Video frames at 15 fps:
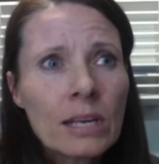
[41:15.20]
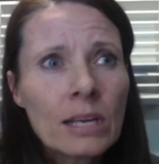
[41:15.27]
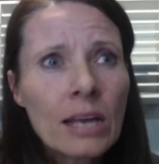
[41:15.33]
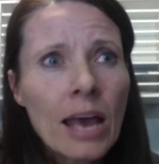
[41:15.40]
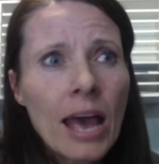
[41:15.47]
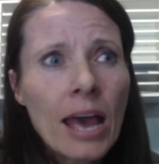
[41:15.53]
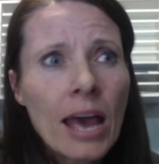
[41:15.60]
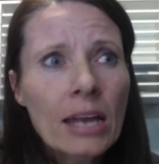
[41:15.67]

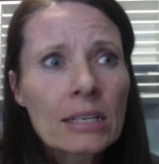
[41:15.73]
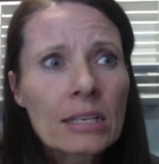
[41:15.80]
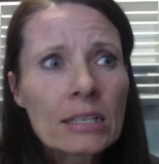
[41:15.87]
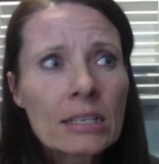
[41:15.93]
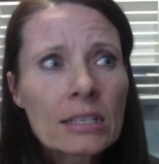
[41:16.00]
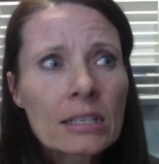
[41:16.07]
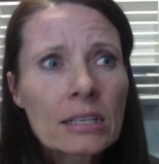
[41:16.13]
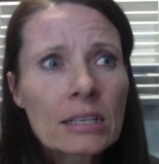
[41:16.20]

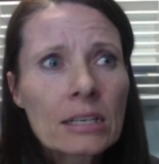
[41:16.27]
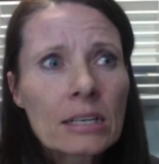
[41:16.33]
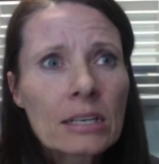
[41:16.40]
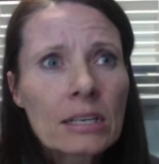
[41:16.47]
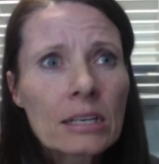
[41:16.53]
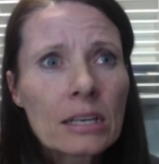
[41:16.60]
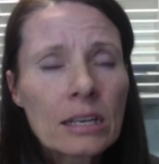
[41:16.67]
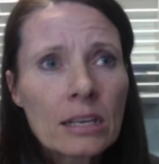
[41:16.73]
and
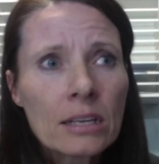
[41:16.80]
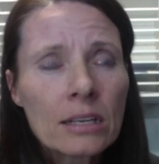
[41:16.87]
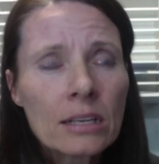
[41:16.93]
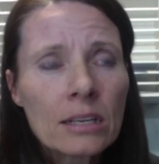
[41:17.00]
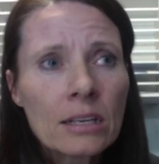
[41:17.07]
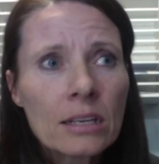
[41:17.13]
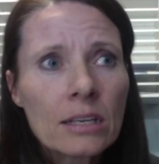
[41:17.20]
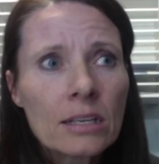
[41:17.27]

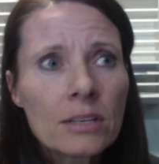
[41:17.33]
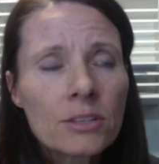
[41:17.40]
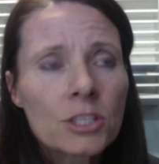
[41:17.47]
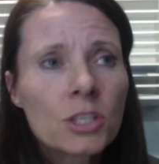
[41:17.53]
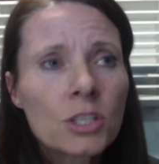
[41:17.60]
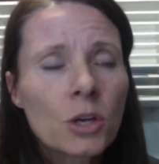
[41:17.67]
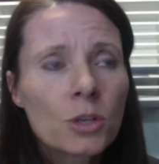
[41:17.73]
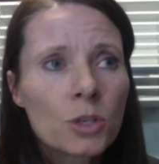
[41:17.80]

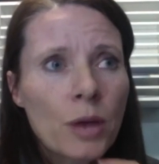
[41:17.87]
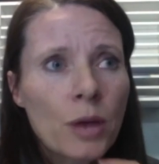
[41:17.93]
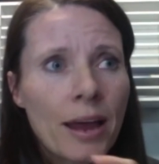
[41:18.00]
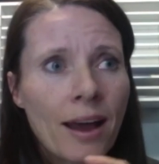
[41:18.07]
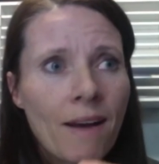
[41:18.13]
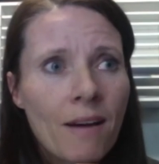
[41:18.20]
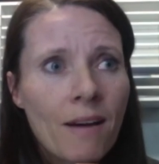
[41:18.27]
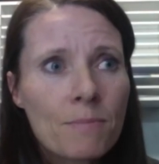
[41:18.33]
so to
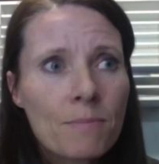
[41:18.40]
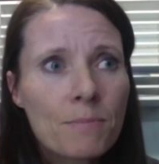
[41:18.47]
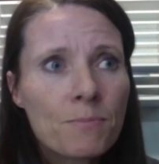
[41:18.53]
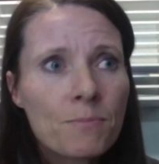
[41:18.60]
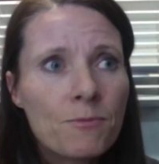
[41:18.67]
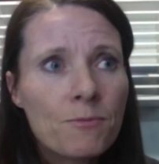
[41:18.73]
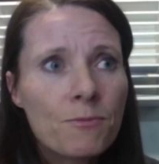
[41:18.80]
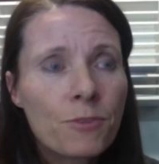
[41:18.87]
our
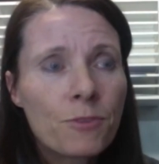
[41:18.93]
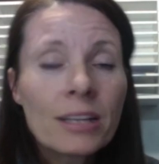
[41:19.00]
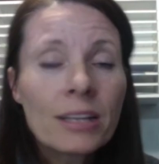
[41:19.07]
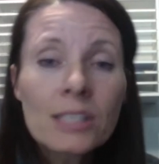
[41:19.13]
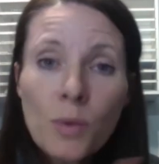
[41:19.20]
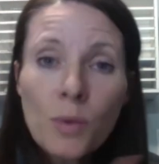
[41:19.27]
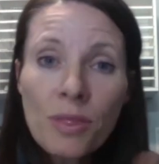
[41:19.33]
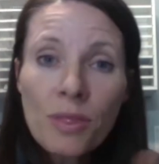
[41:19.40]

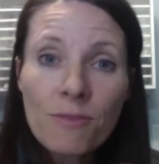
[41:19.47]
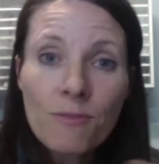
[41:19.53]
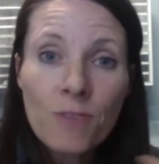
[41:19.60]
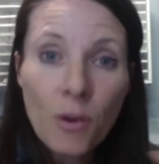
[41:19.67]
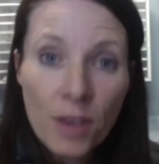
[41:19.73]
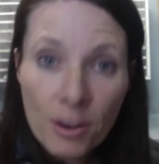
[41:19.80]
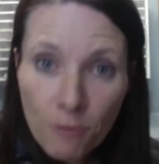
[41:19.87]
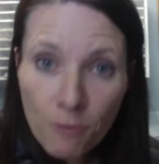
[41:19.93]
friends with
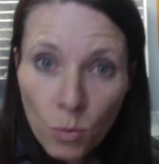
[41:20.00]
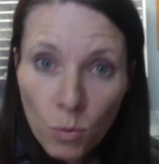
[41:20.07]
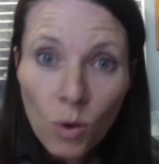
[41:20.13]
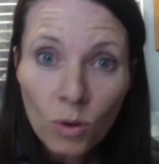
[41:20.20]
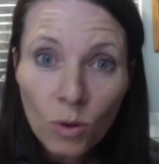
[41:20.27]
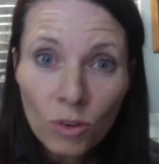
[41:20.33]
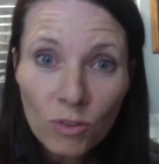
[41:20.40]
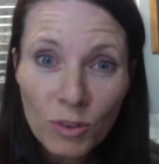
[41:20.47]
very different
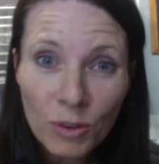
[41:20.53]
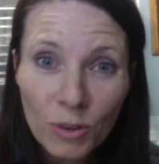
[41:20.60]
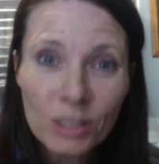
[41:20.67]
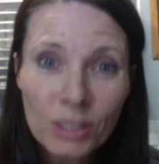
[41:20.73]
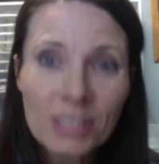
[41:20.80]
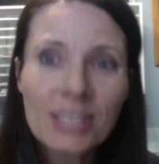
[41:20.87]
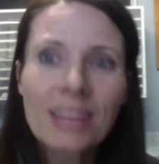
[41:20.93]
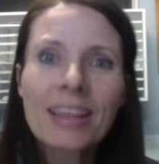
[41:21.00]
worldviews,
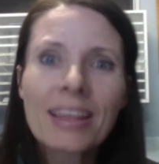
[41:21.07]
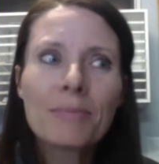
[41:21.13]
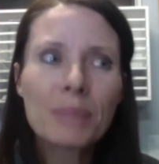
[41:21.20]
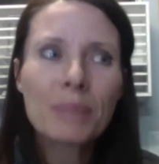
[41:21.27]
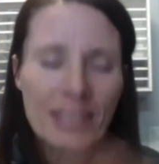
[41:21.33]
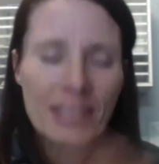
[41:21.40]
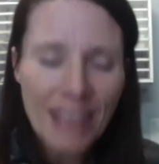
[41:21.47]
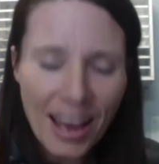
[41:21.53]
to then
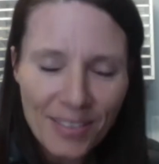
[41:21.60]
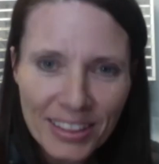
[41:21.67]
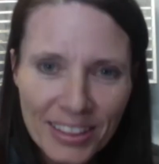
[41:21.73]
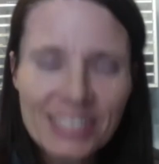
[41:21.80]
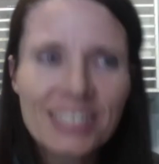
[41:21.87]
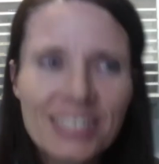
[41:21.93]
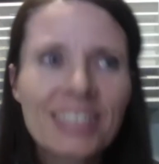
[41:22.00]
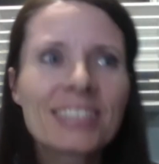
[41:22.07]
be having
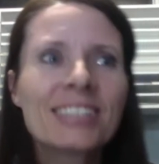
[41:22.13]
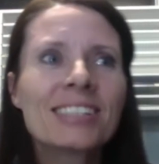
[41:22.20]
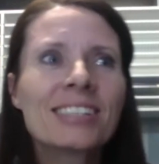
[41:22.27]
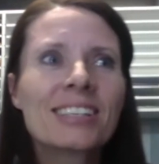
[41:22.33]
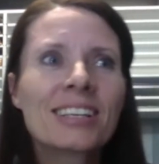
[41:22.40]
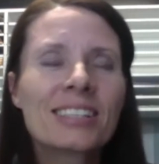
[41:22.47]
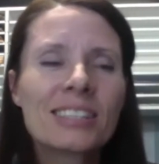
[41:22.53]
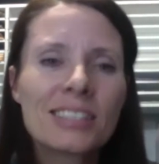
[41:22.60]
this
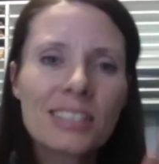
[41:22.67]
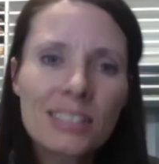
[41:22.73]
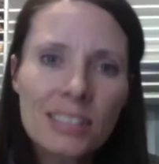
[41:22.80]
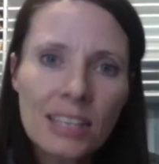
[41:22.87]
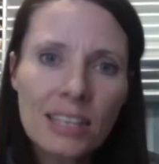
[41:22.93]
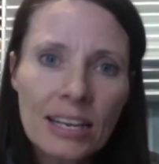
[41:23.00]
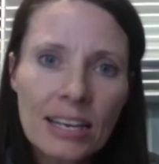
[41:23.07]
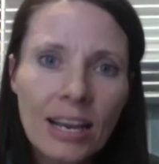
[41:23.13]

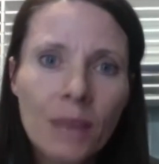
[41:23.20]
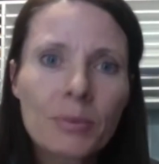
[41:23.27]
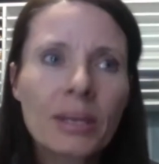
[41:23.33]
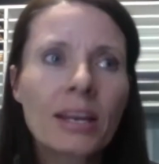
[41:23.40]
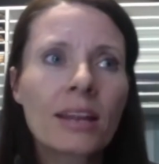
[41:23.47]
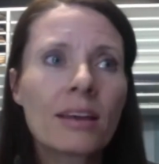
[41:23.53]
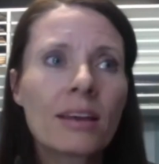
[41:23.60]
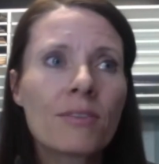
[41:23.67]
consistently coming
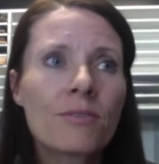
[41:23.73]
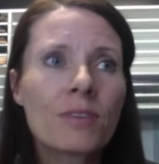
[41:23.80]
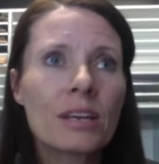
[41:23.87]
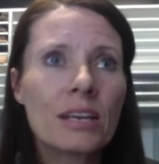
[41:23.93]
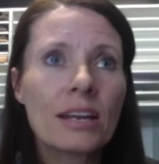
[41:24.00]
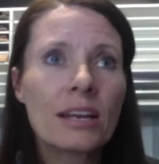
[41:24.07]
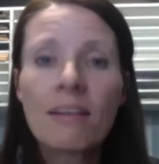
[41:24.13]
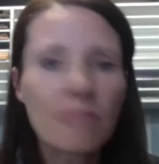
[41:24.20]
into their
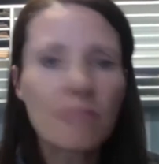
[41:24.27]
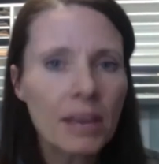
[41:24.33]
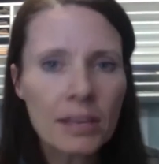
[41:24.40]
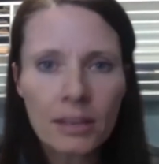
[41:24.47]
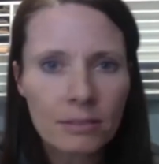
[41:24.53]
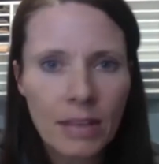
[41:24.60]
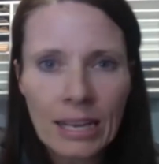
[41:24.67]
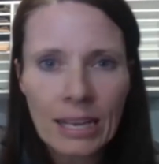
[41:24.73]
feed, they
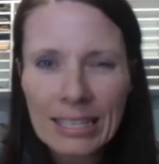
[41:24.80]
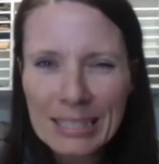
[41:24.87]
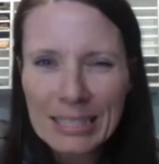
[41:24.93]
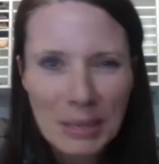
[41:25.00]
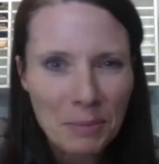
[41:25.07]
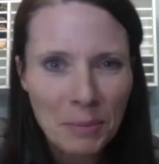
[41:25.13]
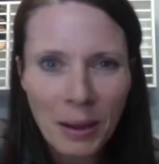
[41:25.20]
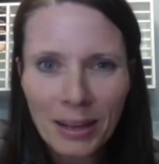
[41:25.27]
can
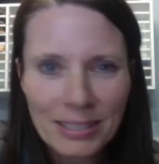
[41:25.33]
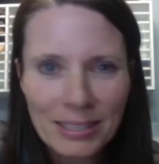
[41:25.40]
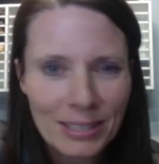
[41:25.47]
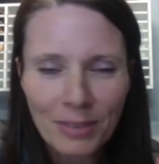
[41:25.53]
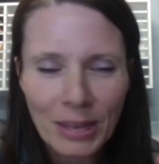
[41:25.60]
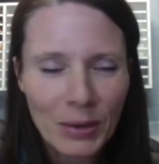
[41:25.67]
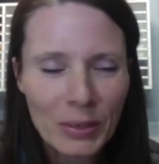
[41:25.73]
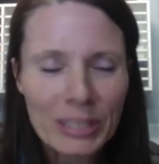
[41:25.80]
skip past it if
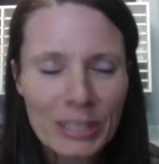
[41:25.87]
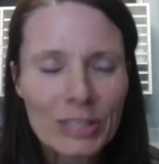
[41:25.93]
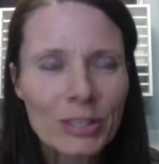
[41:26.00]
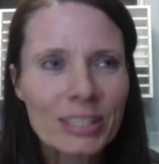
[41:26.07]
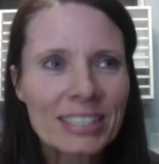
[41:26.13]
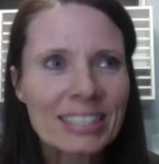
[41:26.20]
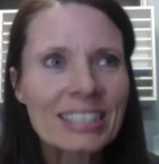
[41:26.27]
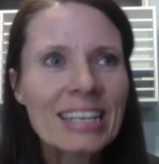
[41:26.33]
they're not
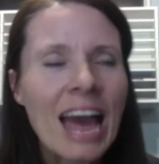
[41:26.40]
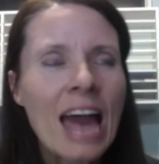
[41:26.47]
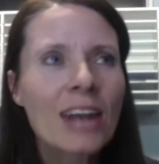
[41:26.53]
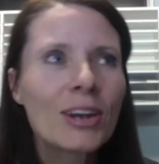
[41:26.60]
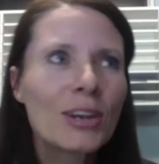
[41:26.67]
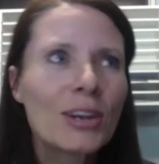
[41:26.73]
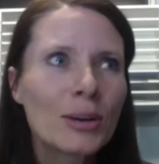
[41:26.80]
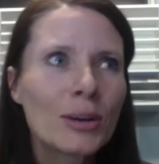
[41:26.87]
interested,
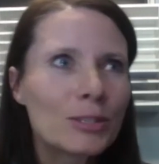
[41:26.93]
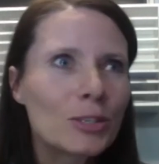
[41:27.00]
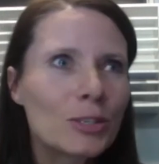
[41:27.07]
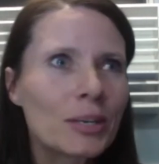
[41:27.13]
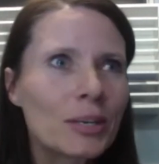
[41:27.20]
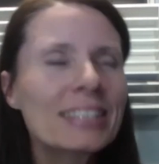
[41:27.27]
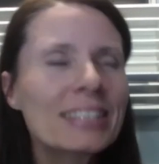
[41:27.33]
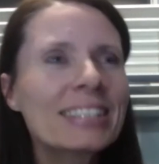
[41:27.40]
no
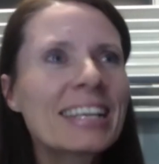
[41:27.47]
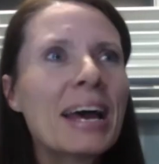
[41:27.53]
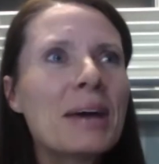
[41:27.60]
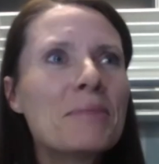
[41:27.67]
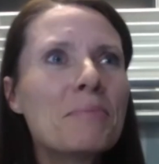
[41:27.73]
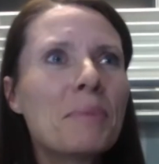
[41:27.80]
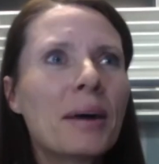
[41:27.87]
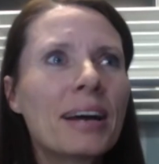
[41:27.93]
stress.
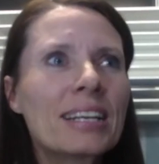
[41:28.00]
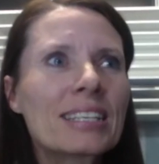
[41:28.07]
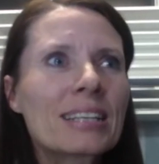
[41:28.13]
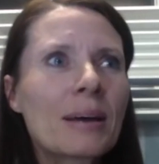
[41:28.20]
But